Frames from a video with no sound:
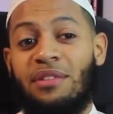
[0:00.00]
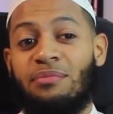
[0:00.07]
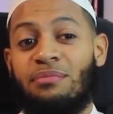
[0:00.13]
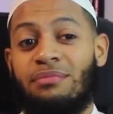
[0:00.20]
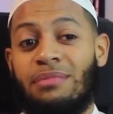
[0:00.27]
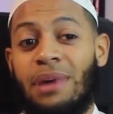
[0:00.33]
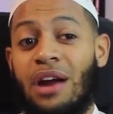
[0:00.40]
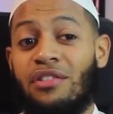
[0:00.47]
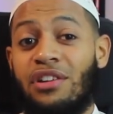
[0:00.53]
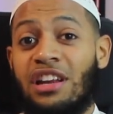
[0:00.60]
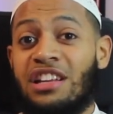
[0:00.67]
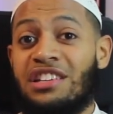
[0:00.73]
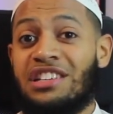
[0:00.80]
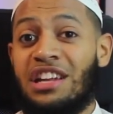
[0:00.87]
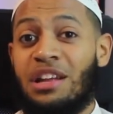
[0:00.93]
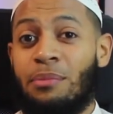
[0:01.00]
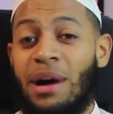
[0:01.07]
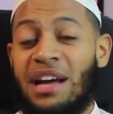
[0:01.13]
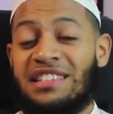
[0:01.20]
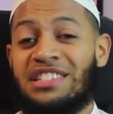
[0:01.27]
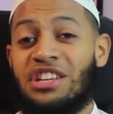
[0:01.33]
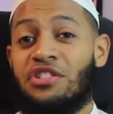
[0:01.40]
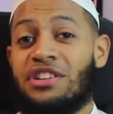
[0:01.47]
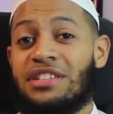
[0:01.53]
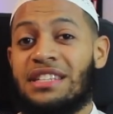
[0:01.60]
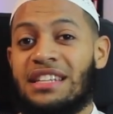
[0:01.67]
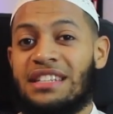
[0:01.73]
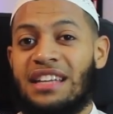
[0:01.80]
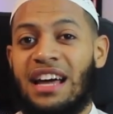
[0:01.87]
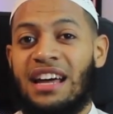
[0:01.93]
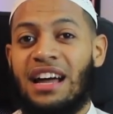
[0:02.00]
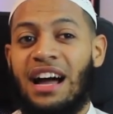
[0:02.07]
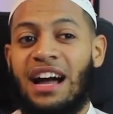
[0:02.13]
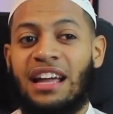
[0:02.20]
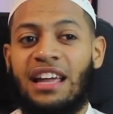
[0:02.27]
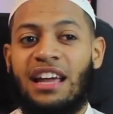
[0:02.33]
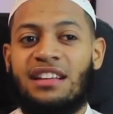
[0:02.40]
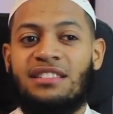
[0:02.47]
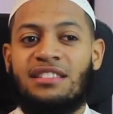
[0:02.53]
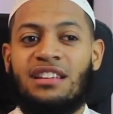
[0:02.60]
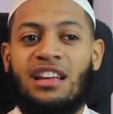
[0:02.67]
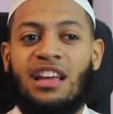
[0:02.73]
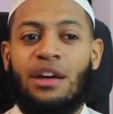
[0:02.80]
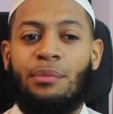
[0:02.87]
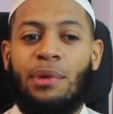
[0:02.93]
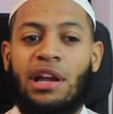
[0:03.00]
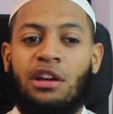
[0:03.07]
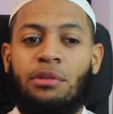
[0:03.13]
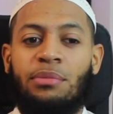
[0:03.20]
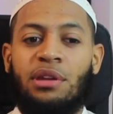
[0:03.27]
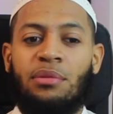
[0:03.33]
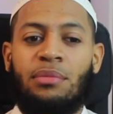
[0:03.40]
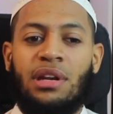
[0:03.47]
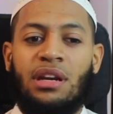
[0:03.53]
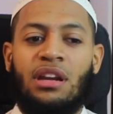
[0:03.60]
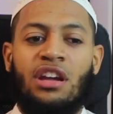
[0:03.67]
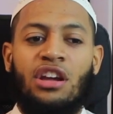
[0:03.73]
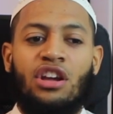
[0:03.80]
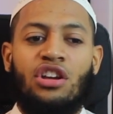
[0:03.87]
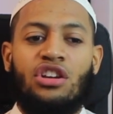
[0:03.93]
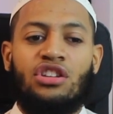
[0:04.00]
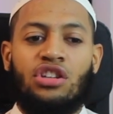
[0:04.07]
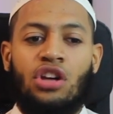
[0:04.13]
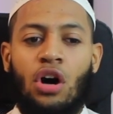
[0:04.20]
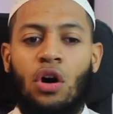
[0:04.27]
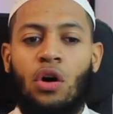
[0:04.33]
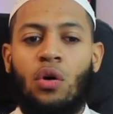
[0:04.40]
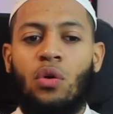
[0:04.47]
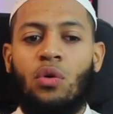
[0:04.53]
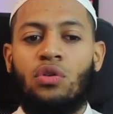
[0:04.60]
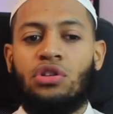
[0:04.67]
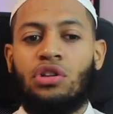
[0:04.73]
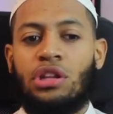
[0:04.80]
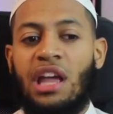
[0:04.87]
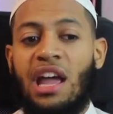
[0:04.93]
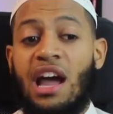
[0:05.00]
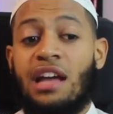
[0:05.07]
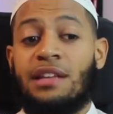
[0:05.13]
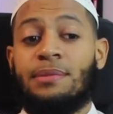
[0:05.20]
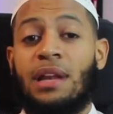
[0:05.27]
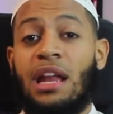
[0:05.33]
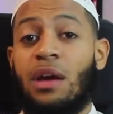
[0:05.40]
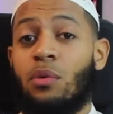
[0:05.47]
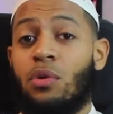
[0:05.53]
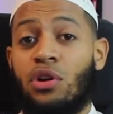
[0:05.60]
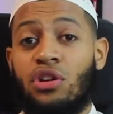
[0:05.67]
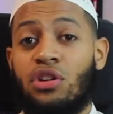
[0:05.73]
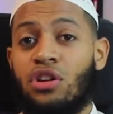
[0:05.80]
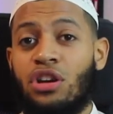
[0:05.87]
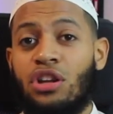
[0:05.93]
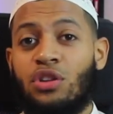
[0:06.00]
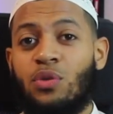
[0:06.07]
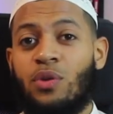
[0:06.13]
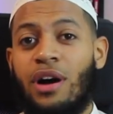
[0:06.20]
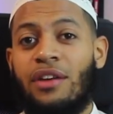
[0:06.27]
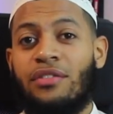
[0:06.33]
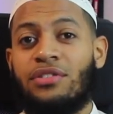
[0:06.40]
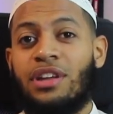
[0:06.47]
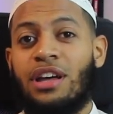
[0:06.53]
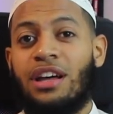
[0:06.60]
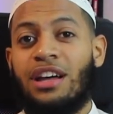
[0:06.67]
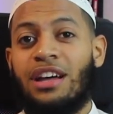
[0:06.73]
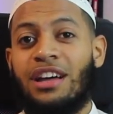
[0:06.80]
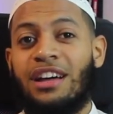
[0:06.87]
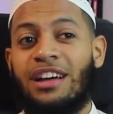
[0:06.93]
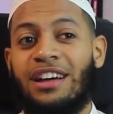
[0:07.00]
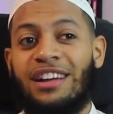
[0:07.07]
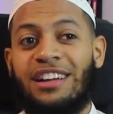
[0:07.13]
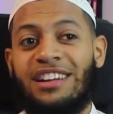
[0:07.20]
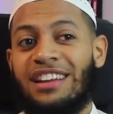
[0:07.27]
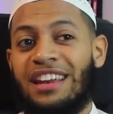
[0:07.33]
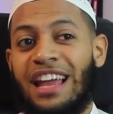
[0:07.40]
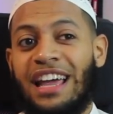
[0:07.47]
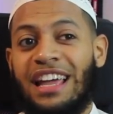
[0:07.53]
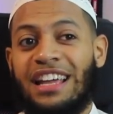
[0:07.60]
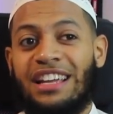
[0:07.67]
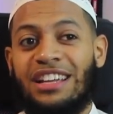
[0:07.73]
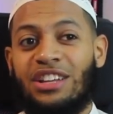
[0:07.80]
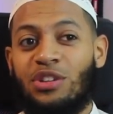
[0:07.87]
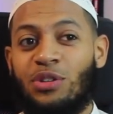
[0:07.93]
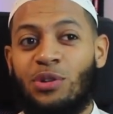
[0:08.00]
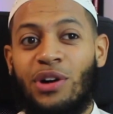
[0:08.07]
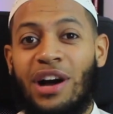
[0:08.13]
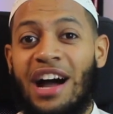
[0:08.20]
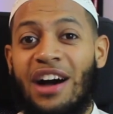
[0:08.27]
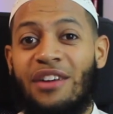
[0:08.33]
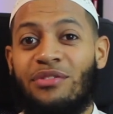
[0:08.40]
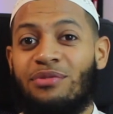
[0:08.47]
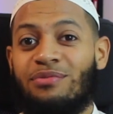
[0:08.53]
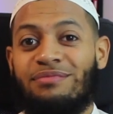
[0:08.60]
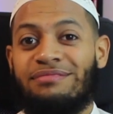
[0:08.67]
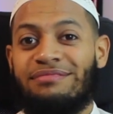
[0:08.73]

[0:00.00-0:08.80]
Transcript: my religion and my seriousness, I guess, and my commitment. So they asked me, like, what are you gonna do after, like, you don't have